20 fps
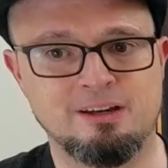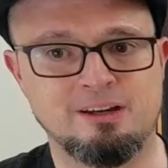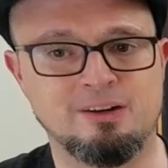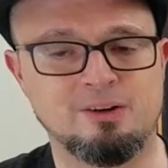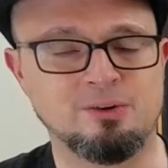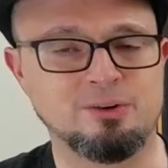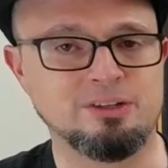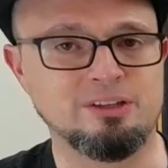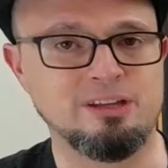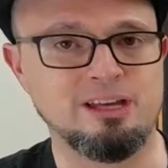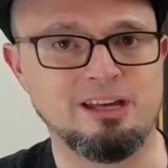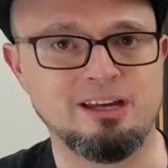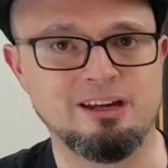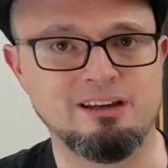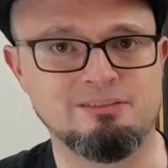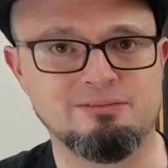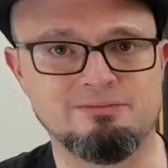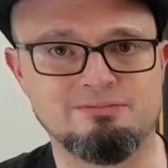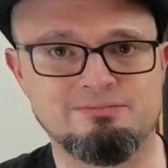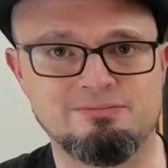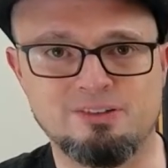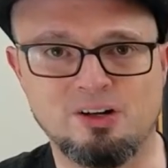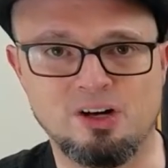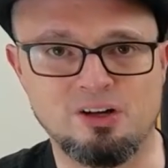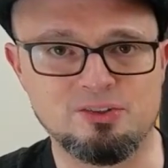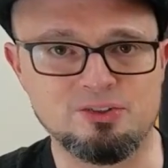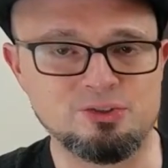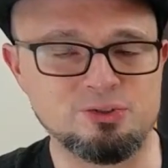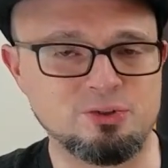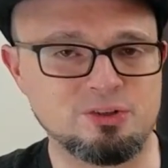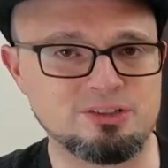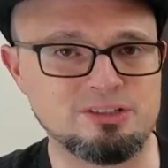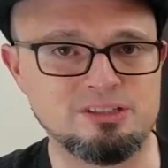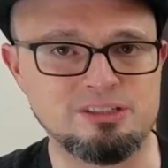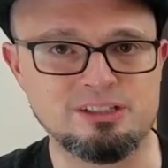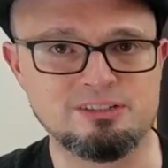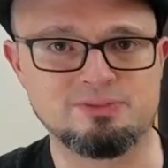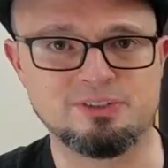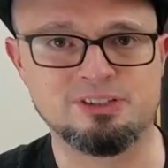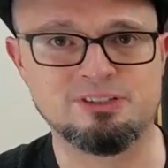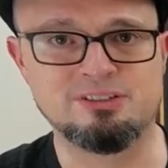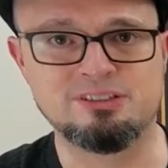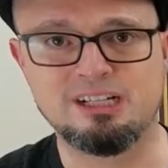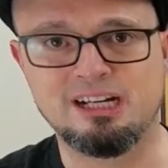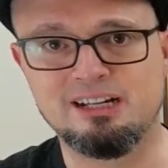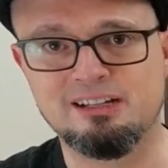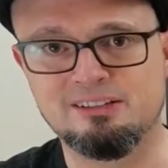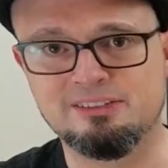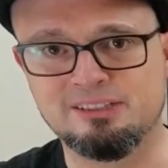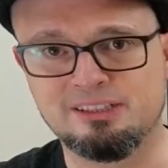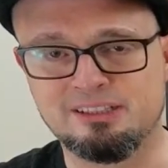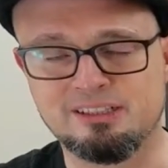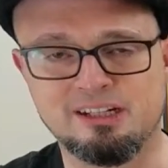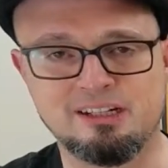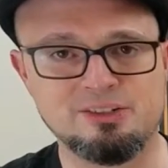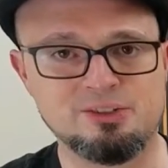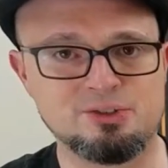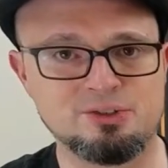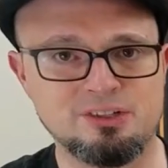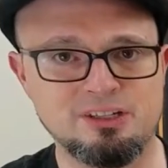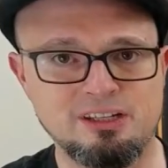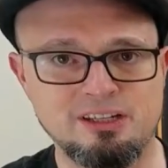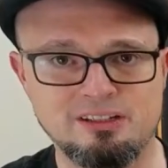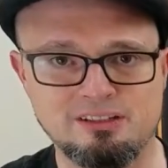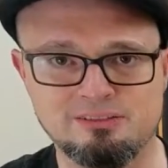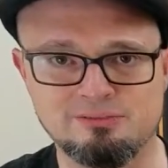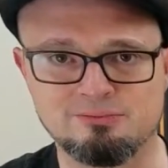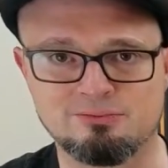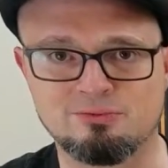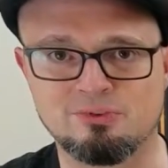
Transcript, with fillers: Or you have all sorts of different styles in country and in